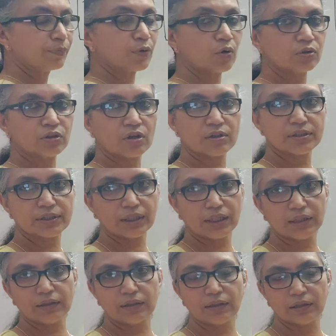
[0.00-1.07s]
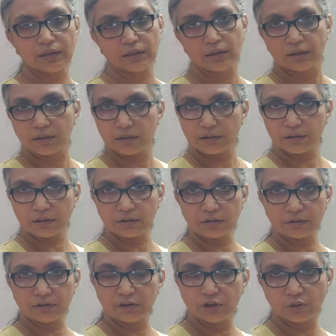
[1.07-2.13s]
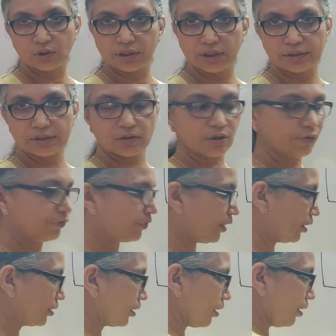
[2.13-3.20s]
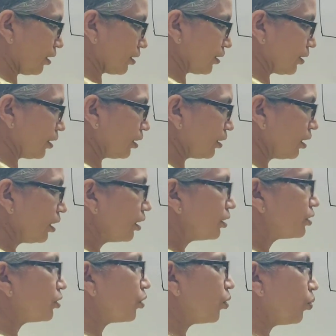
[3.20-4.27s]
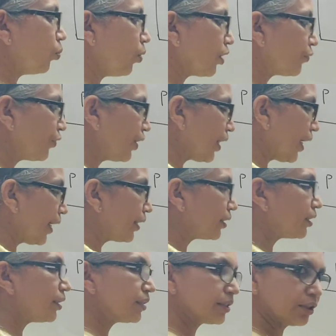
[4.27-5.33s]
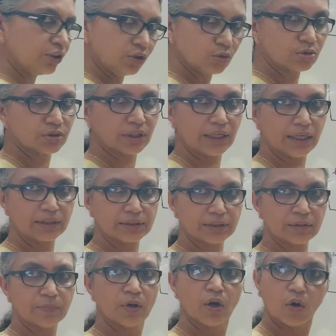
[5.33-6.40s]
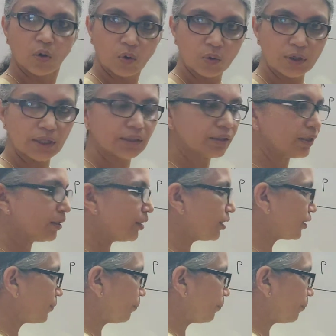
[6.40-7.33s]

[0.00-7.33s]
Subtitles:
protons in the nucleus of that arsenic. So what we added is a neutral atom. Only thing